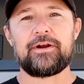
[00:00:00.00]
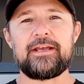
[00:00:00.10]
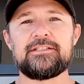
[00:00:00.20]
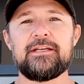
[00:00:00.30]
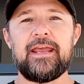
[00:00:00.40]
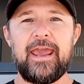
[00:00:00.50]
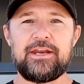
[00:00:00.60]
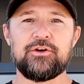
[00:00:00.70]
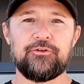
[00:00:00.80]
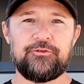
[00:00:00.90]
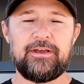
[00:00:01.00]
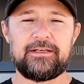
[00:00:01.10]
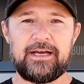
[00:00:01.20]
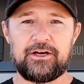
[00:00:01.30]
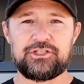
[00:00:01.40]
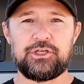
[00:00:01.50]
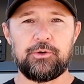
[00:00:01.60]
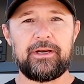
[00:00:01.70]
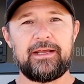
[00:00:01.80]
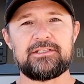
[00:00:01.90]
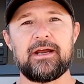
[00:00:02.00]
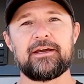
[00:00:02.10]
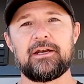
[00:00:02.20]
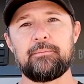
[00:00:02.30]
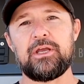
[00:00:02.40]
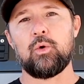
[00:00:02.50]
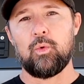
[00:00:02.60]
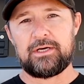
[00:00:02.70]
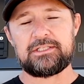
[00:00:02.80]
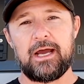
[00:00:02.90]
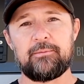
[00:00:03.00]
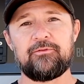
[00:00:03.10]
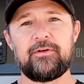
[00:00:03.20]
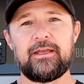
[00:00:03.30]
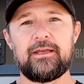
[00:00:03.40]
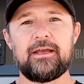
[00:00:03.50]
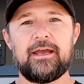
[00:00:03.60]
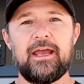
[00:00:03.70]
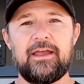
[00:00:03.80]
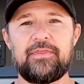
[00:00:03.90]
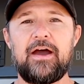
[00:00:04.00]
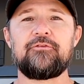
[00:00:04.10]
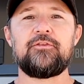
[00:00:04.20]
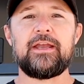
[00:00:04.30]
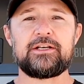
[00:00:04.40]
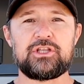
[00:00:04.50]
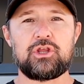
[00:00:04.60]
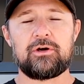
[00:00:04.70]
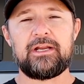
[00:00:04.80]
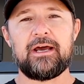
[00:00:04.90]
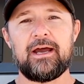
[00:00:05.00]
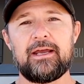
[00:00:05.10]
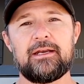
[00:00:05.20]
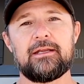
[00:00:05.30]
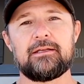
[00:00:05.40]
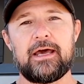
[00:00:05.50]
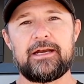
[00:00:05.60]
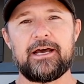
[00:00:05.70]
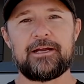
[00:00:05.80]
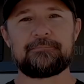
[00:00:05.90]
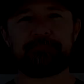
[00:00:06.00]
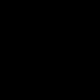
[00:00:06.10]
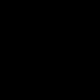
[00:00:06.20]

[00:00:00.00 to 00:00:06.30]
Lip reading: there is an annual fee attached to it. It's not going to be a one-time fee, and that fee is $39.99.